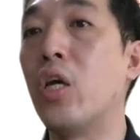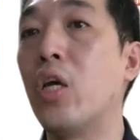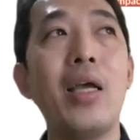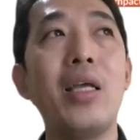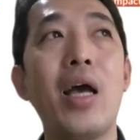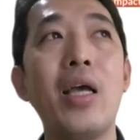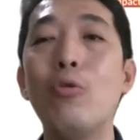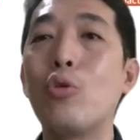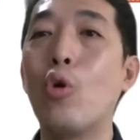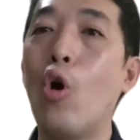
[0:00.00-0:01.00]

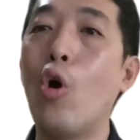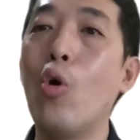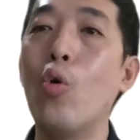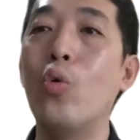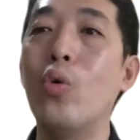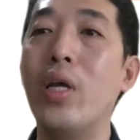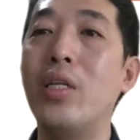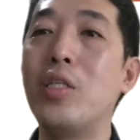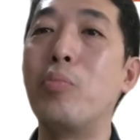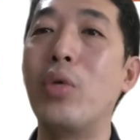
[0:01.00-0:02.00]
I used to
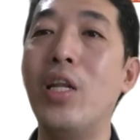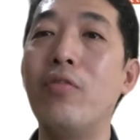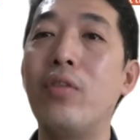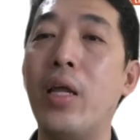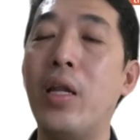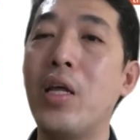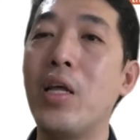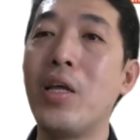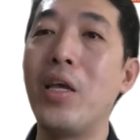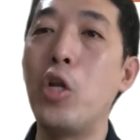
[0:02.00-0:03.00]
hold this belief that
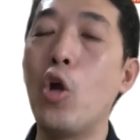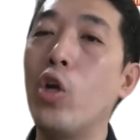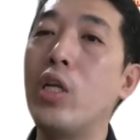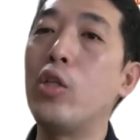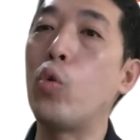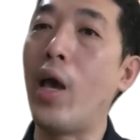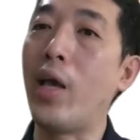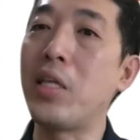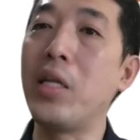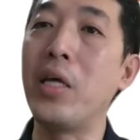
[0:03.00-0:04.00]
in order to
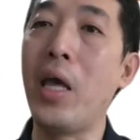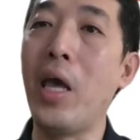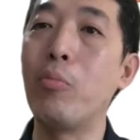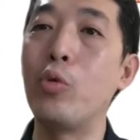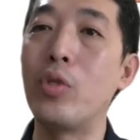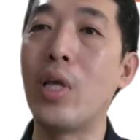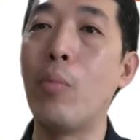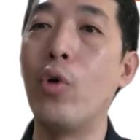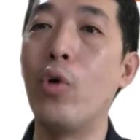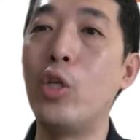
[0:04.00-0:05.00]
extend a help to
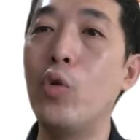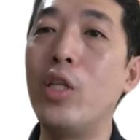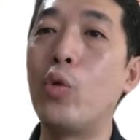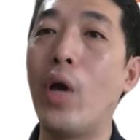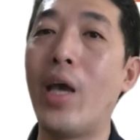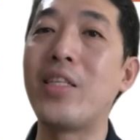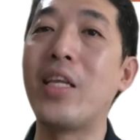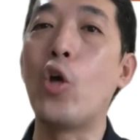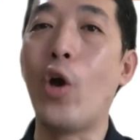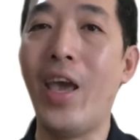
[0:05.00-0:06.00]
someone, you need to
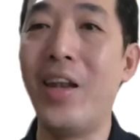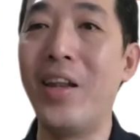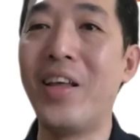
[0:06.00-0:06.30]
extend your hand.